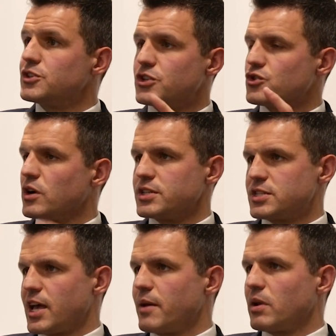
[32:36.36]
To try and
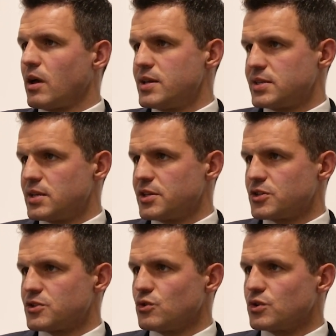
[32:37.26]
stabilize it
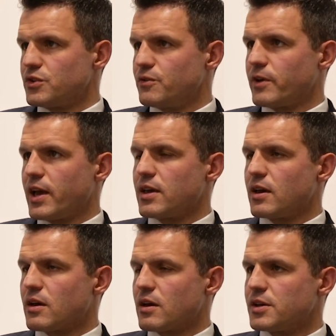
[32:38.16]
as a sort of
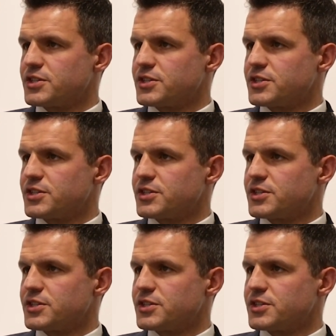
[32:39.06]
a